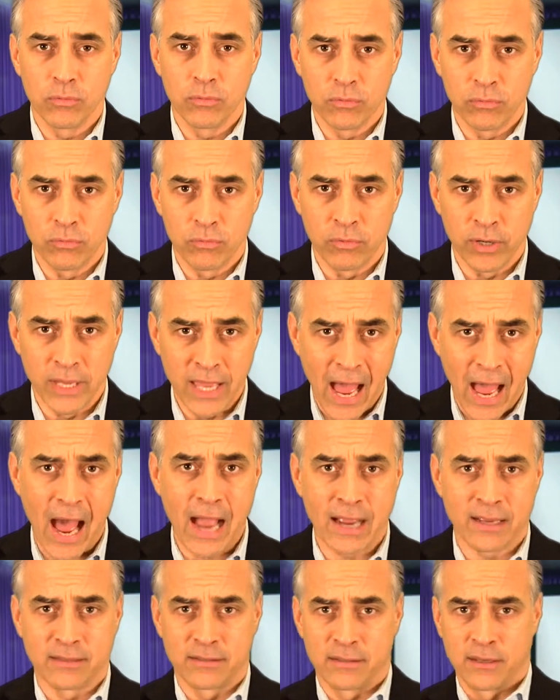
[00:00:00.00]

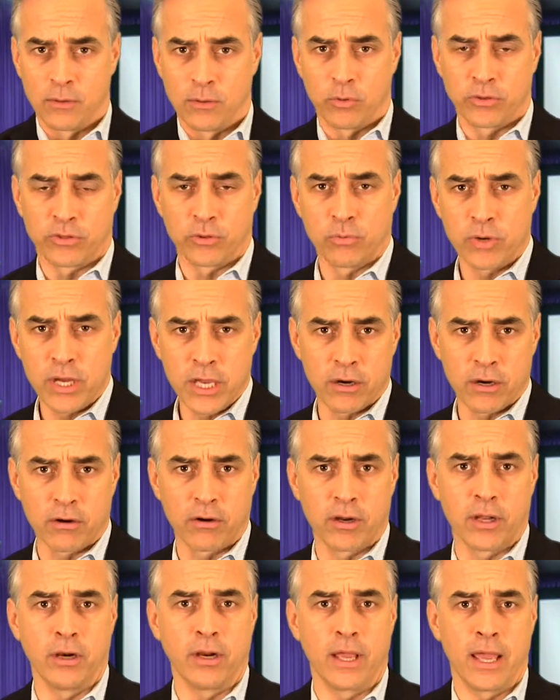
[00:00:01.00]
react with the
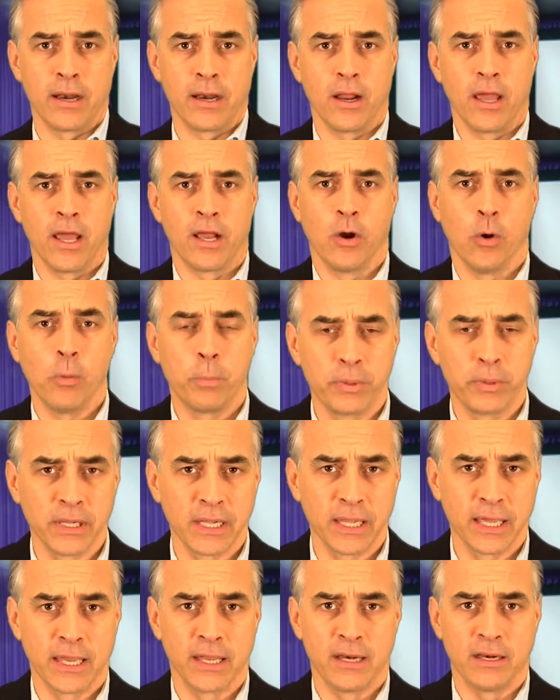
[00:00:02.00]
reader and
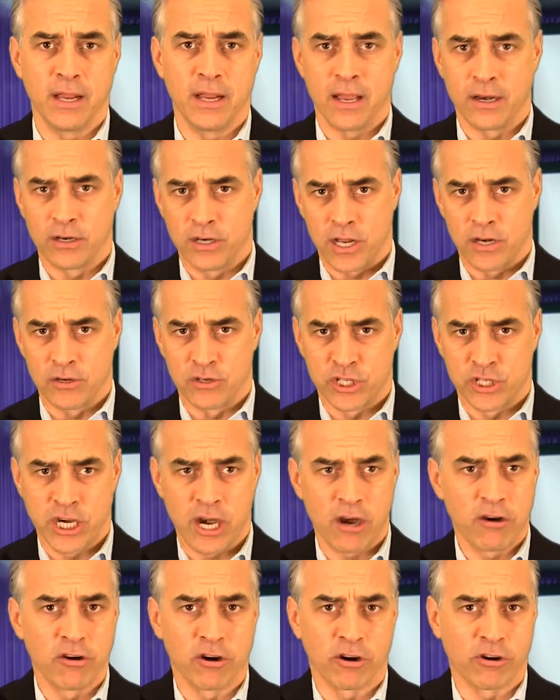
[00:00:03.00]
openly and
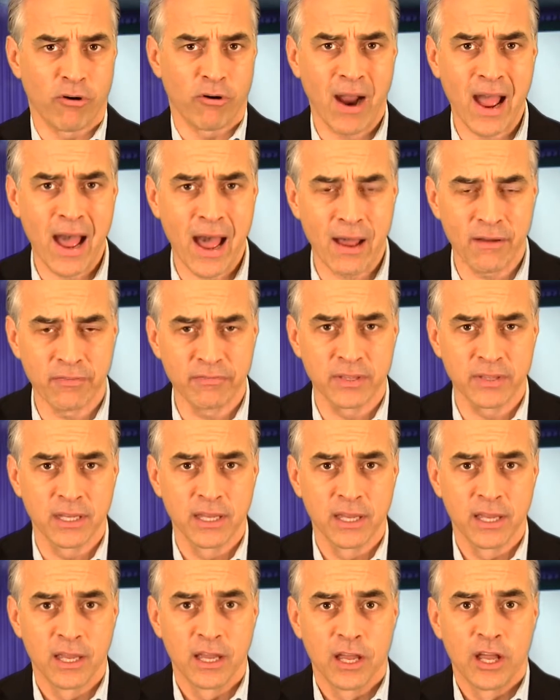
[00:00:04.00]
share your craft,
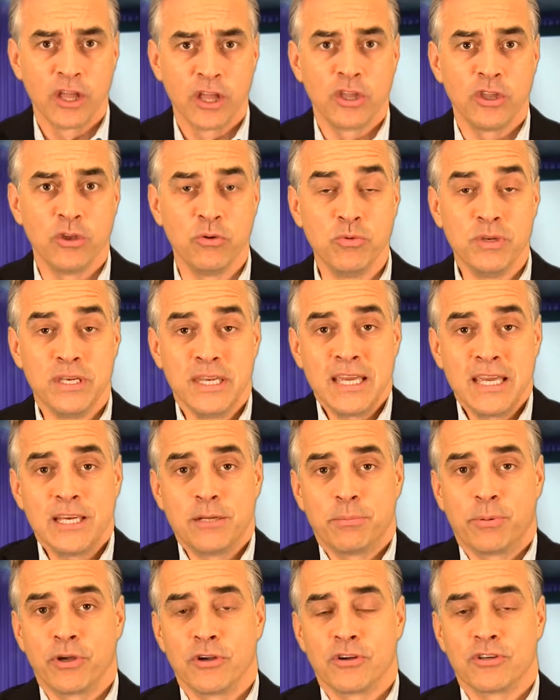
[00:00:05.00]
you need
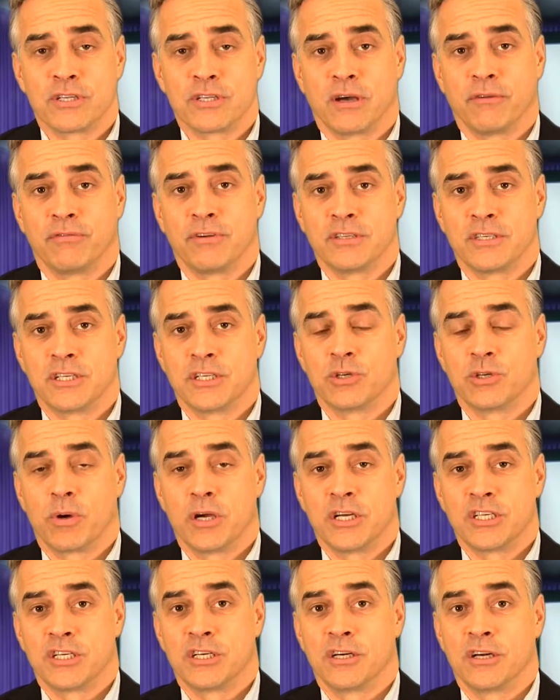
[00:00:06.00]
to put yourself in a
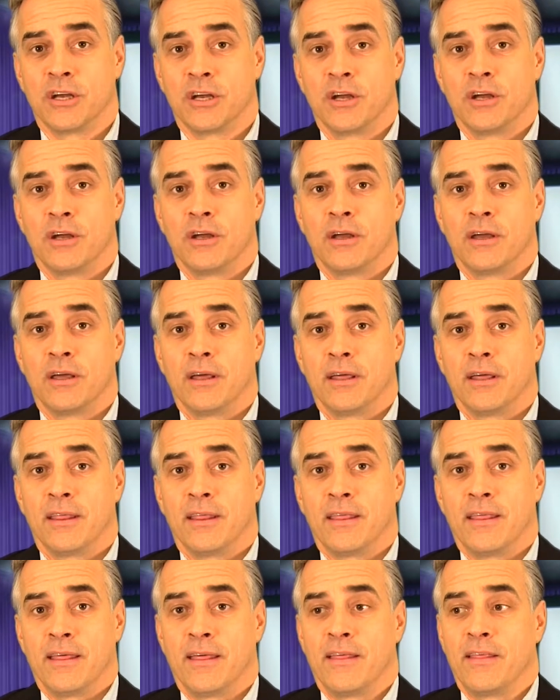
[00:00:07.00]
situation
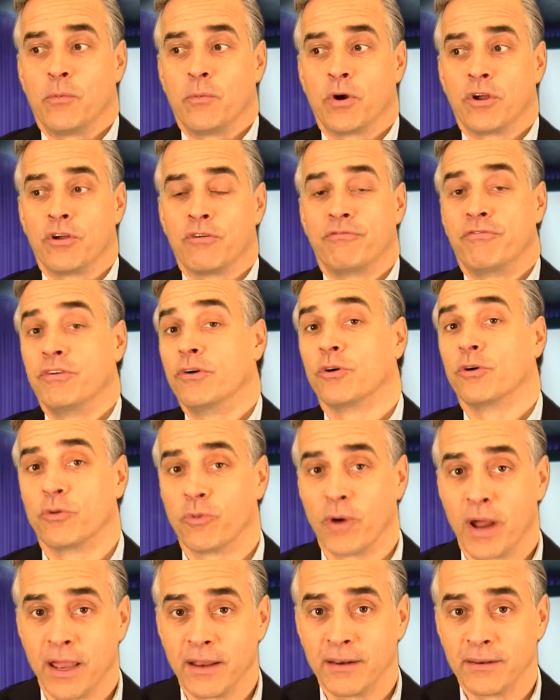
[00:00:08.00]
where you feel
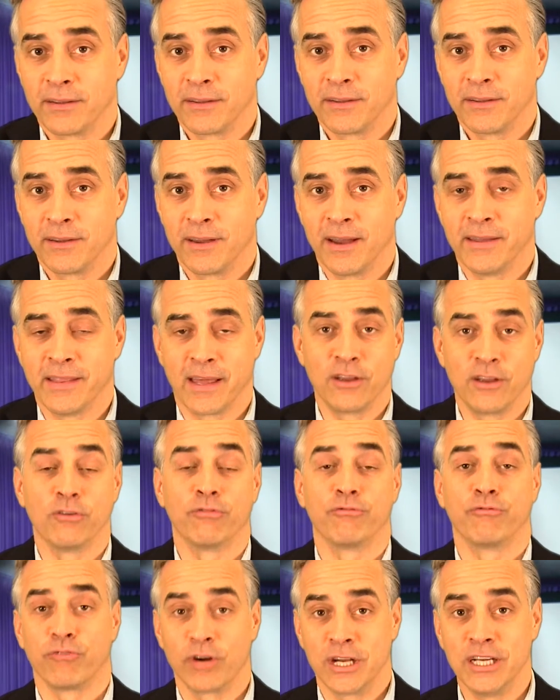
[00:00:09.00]
great and that you're
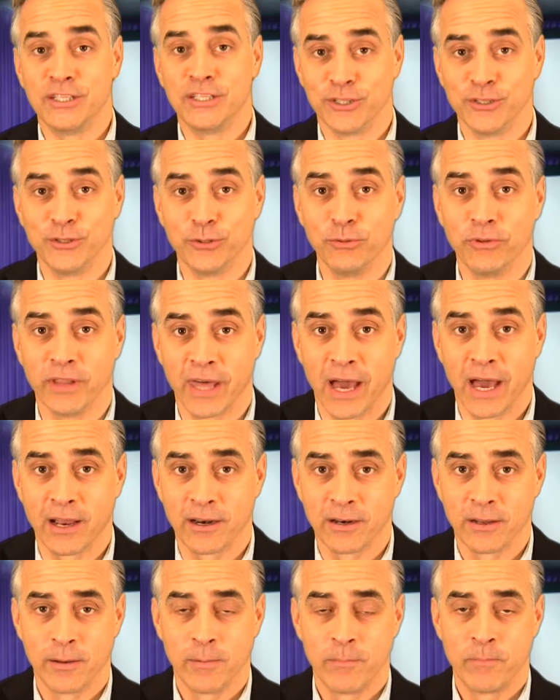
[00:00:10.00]
free to do that.